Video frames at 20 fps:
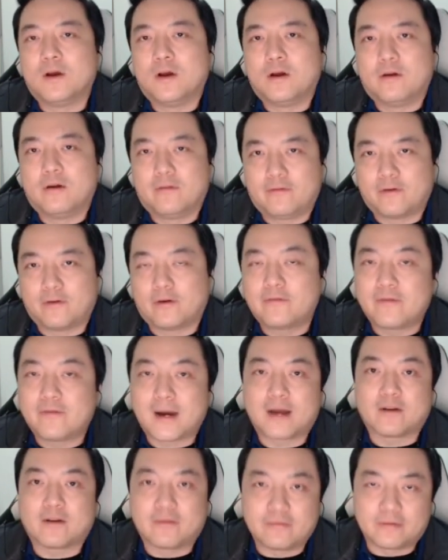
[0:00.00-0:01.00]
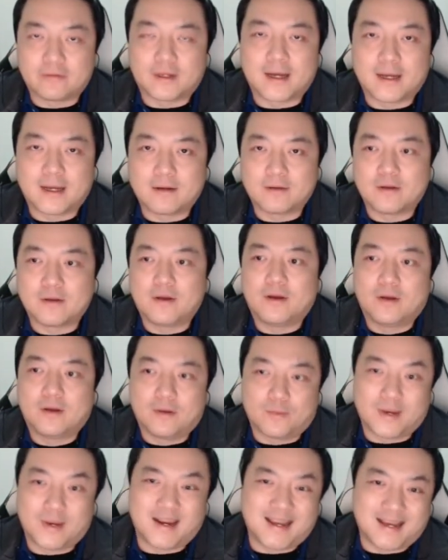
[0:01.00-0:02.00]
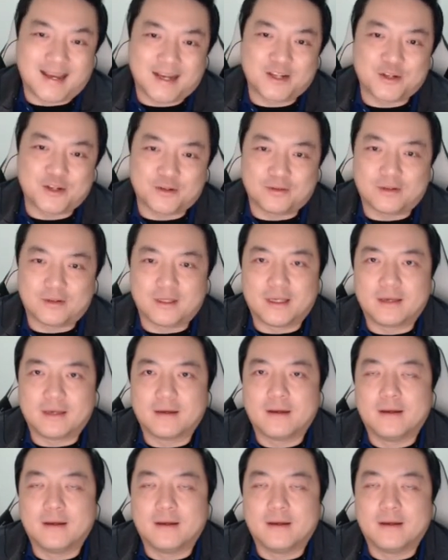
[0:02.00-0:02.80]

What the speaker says: for fight or flight when actually